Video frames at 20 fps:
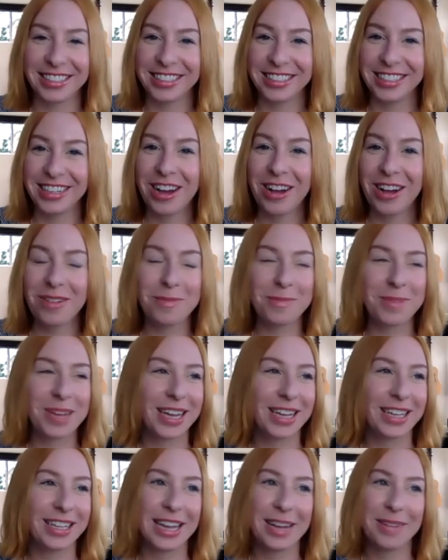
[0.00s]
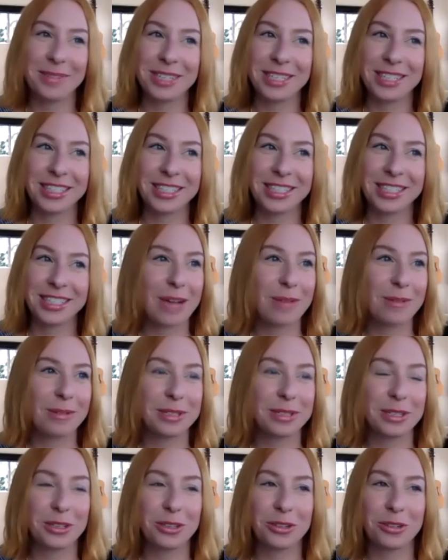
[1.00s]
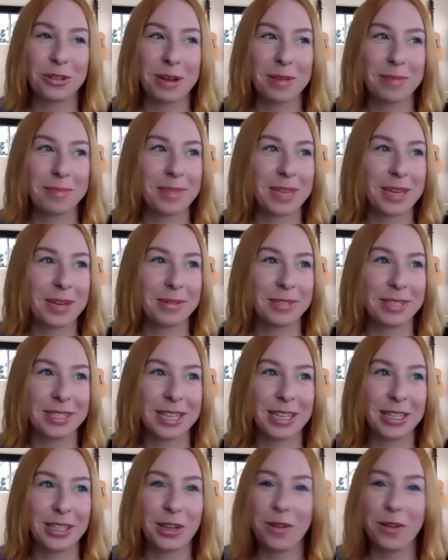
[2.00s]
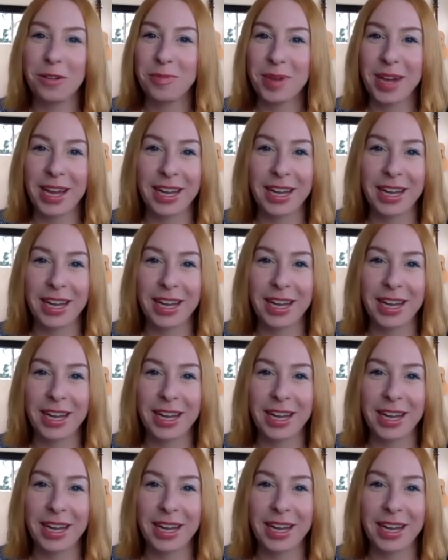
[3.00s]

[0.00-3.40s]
Oh man, that was that was a trip. That was like going back